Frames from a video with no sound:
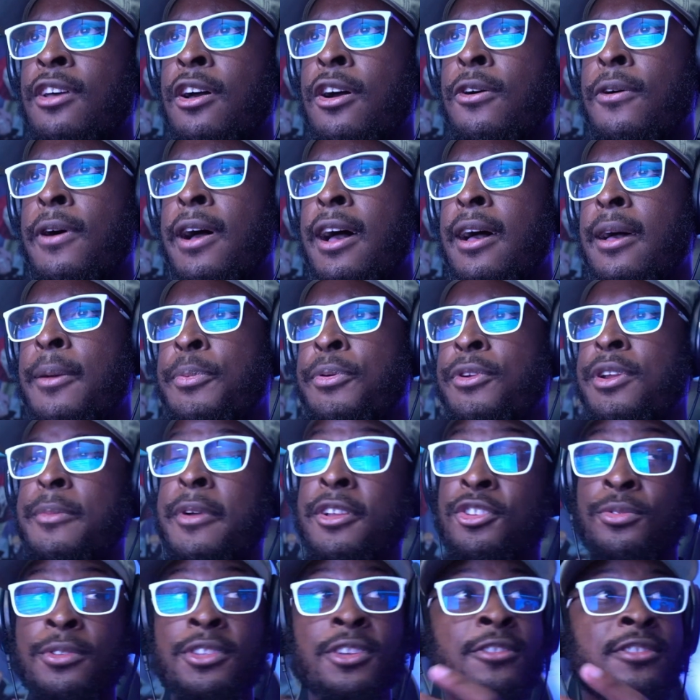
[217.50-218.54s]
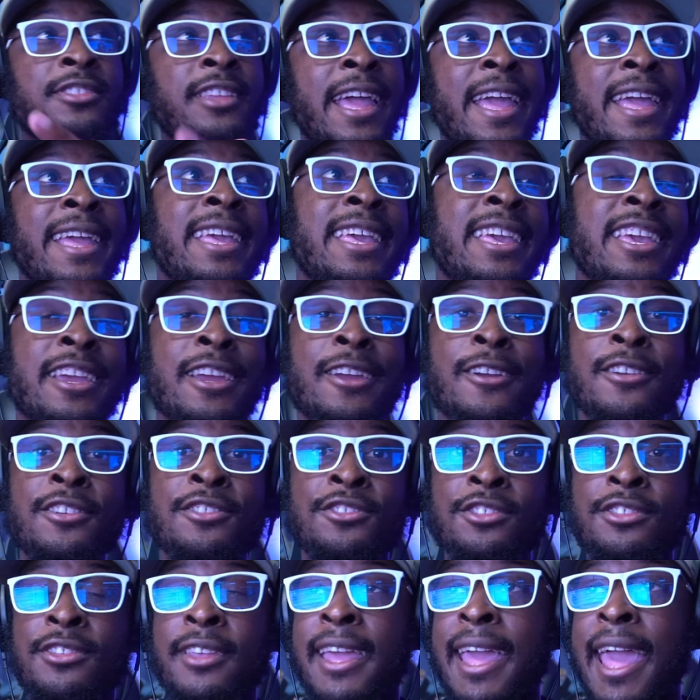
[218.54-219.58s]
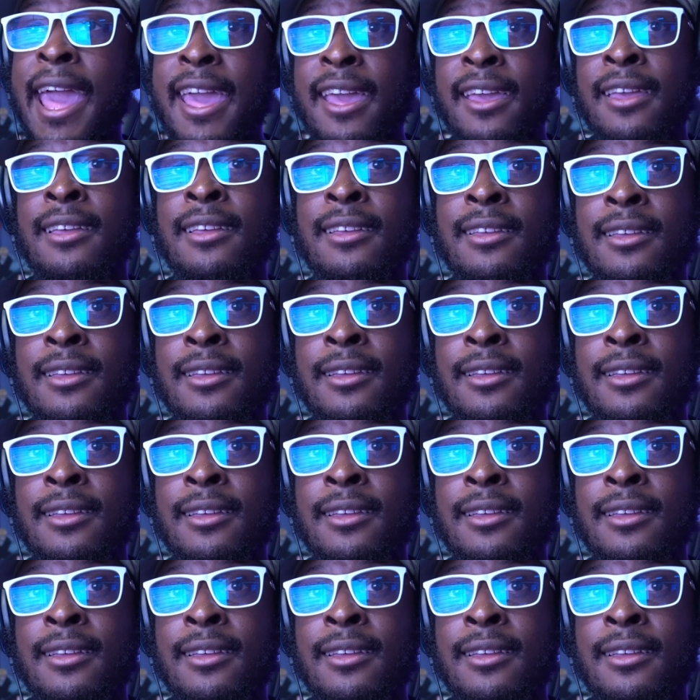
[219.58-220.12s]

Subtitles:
So pretty much what they're saying here is just like, hey,